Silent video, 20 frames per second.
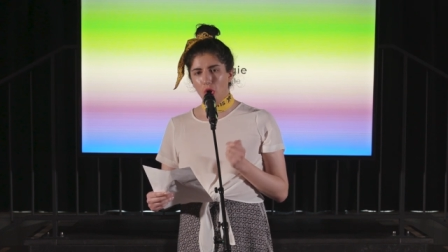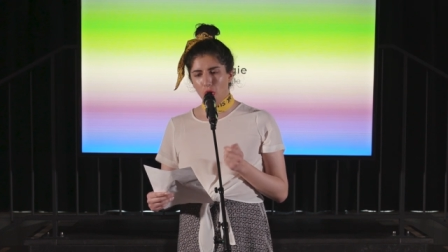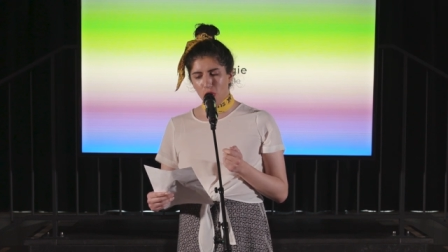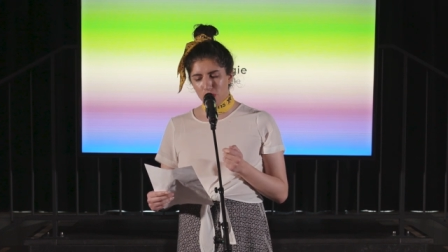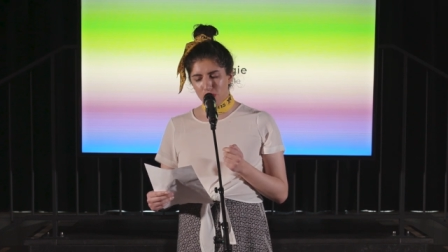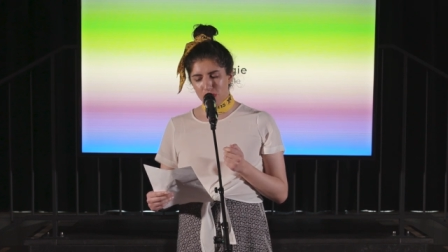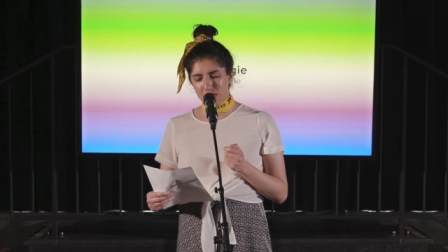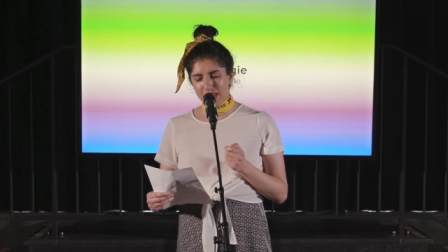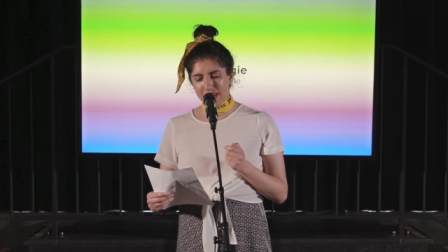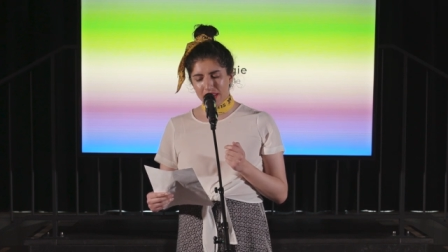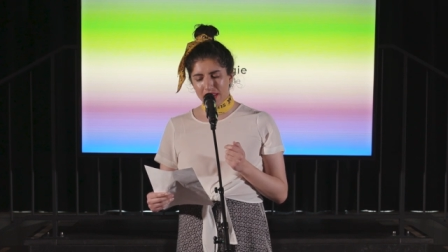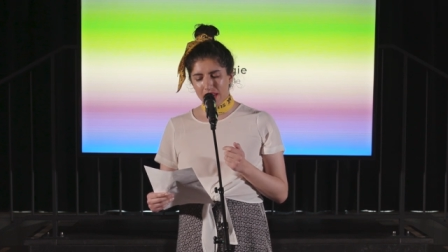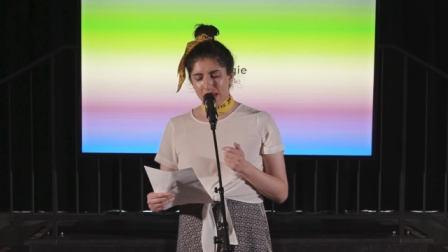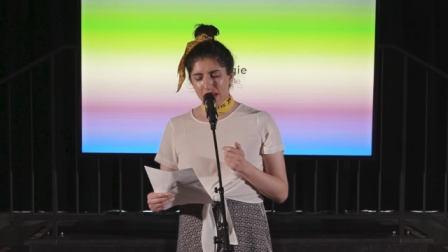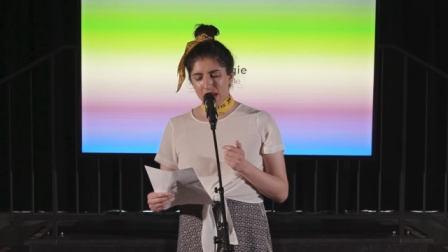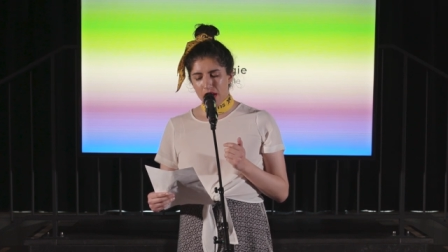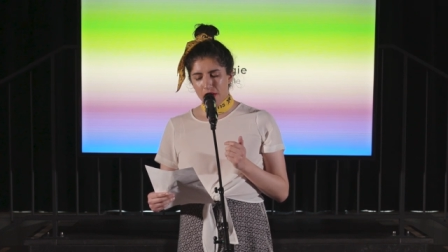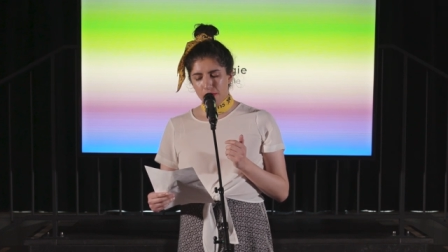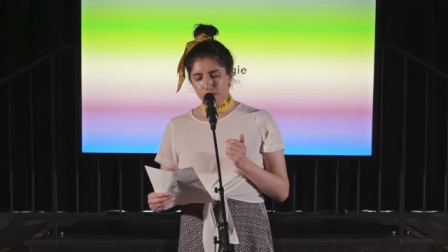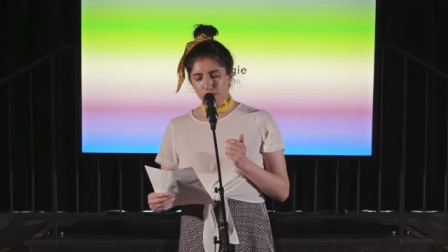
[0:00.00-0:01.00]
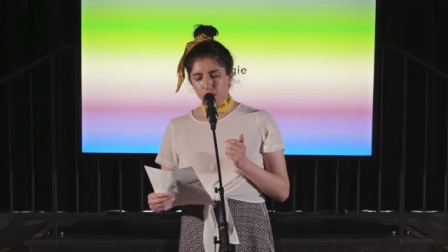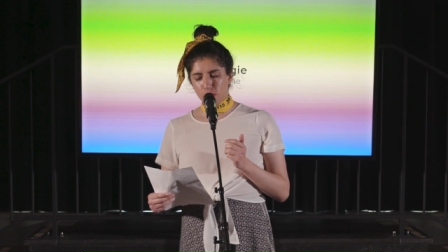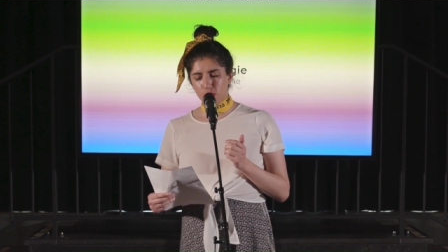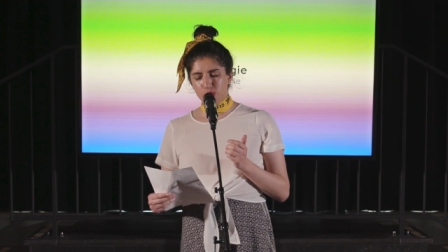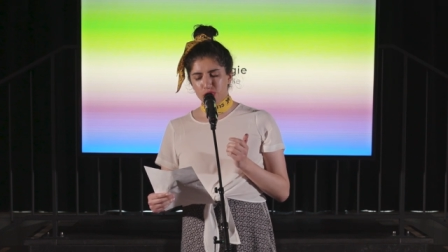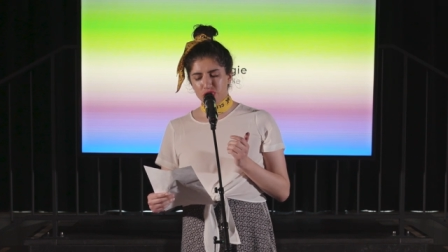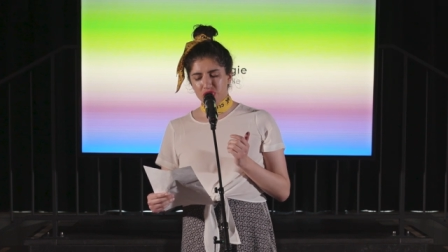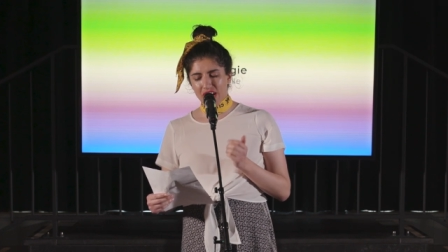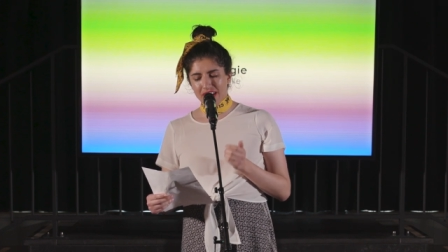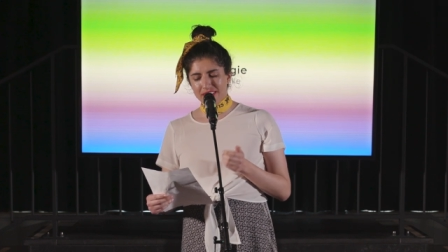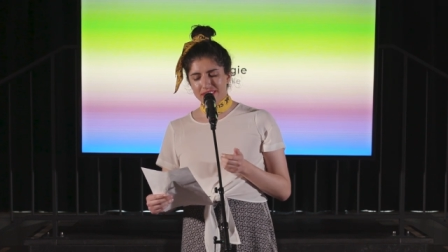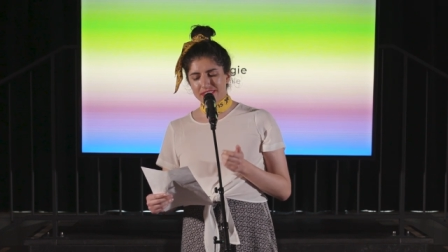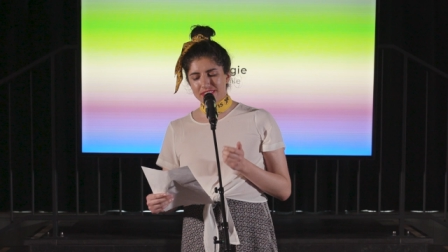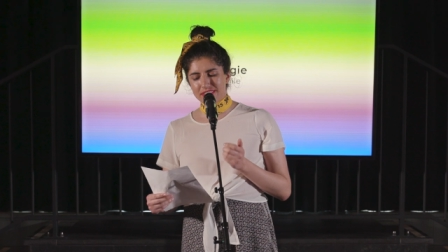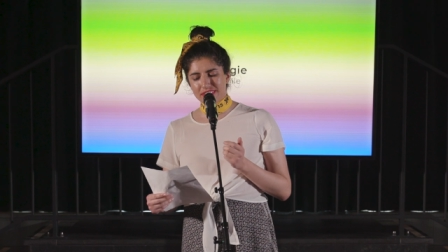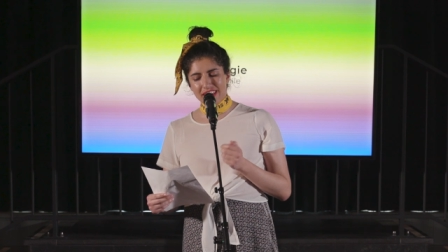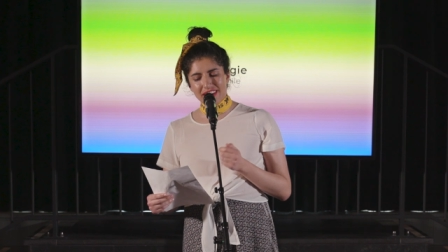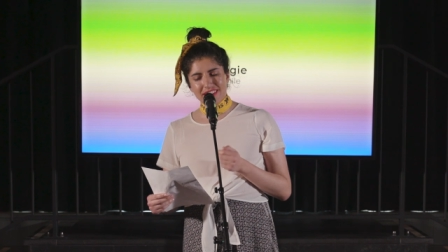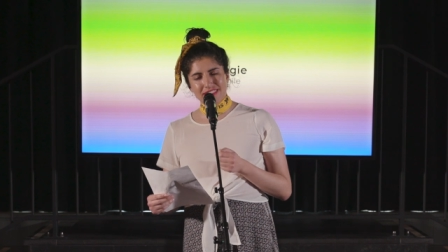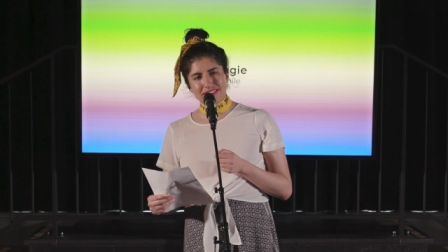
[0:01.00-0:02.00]
only for our
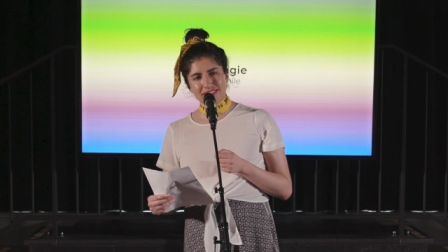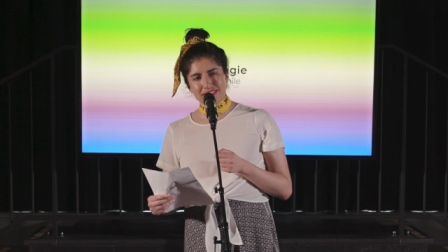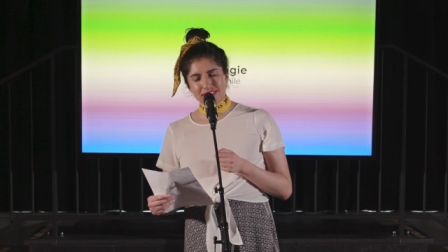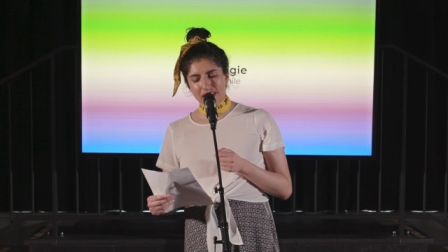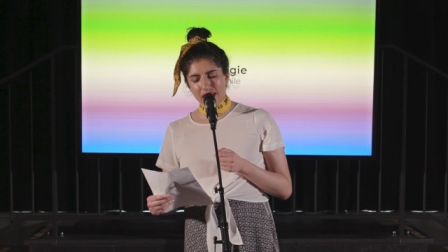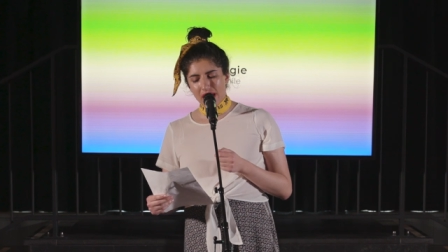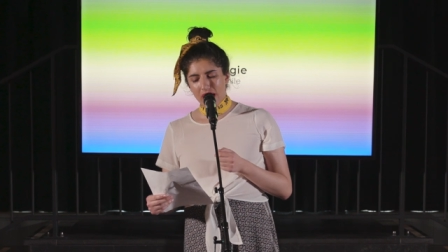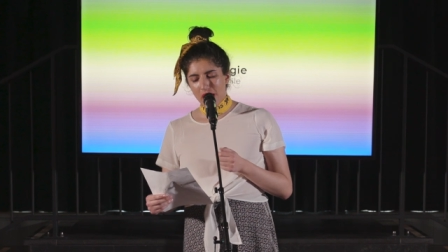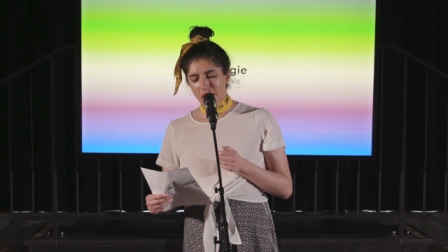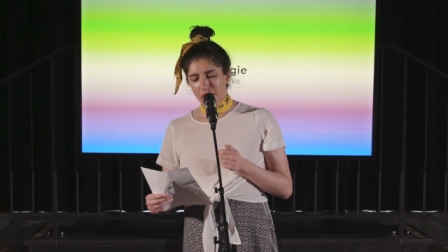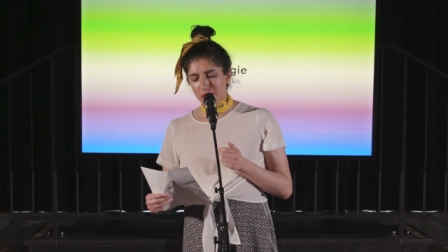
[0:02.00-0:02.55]
trans needs,